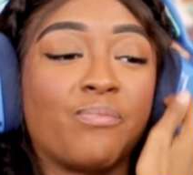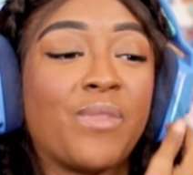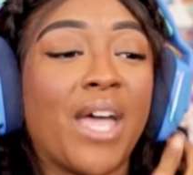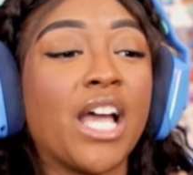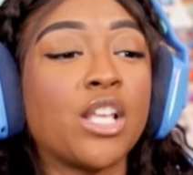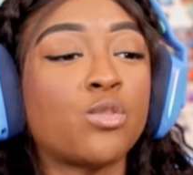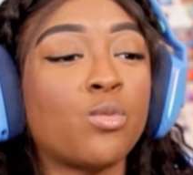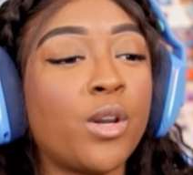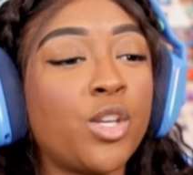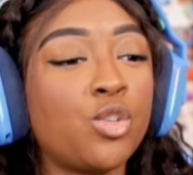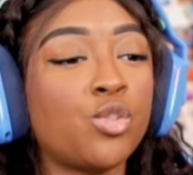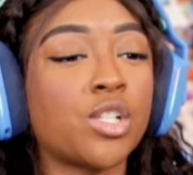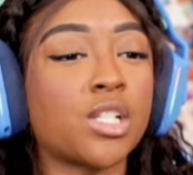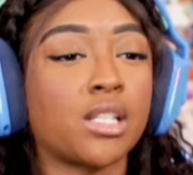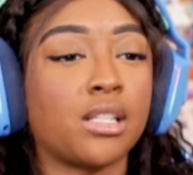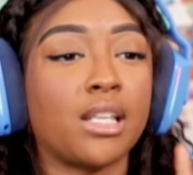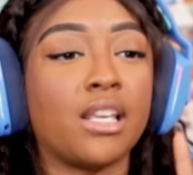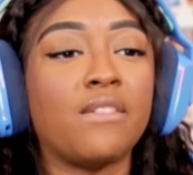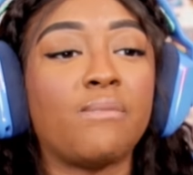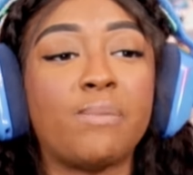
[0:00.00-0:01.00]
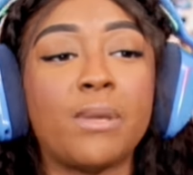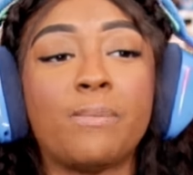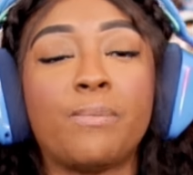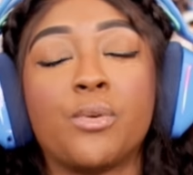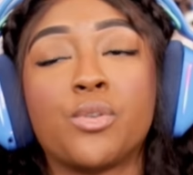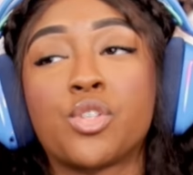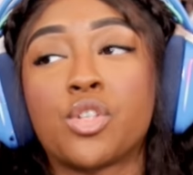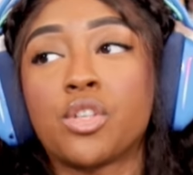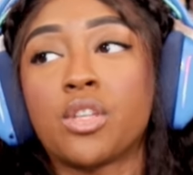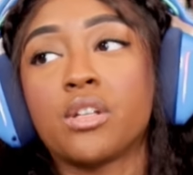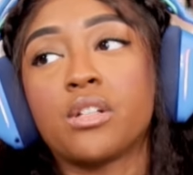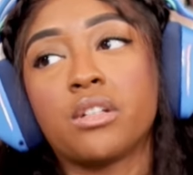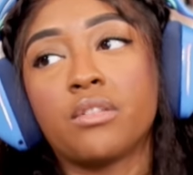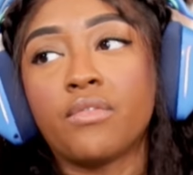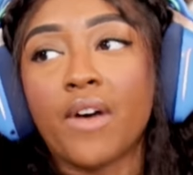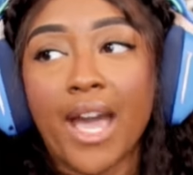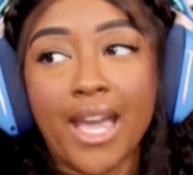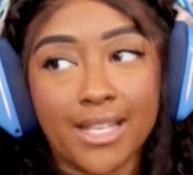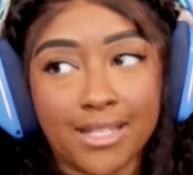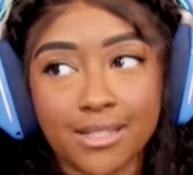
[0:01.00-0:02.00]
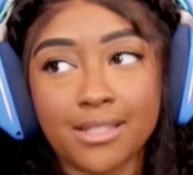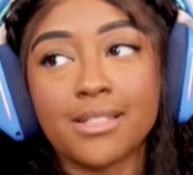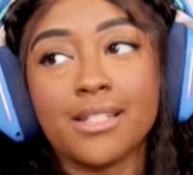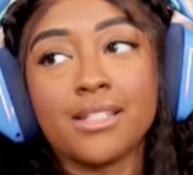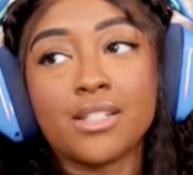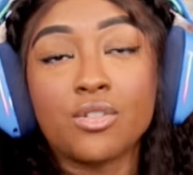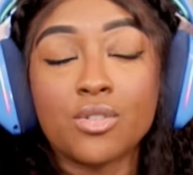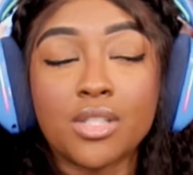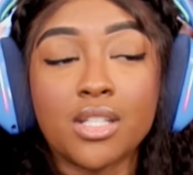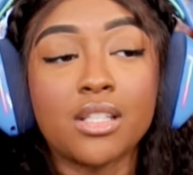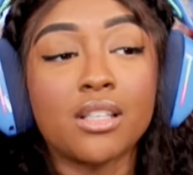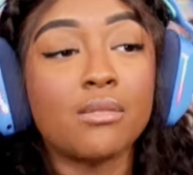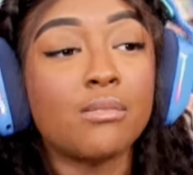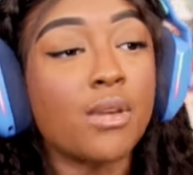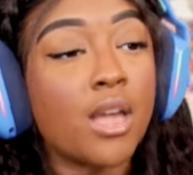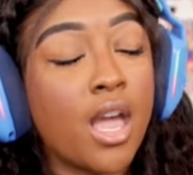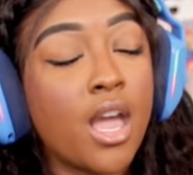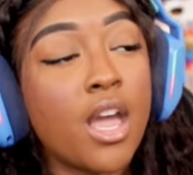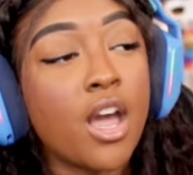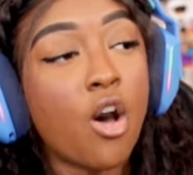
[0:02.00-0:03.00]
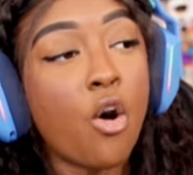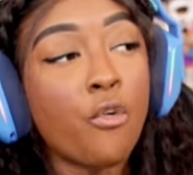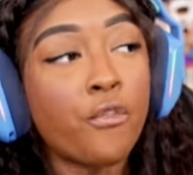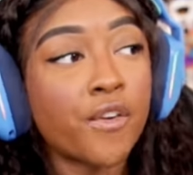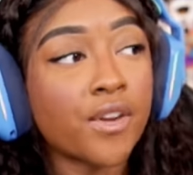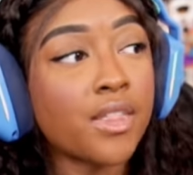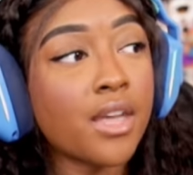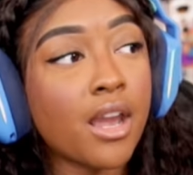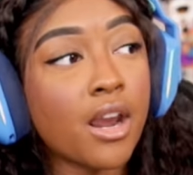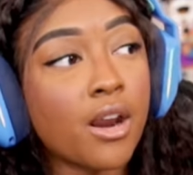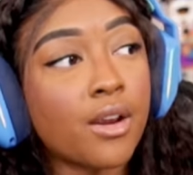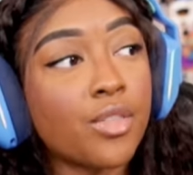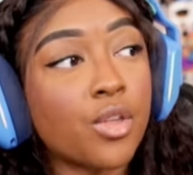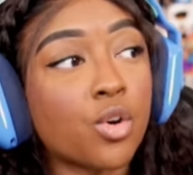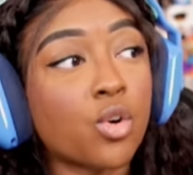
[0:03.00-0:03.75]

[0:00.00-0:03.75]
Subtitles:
That's why you just leave people to their devices. You see them over there in the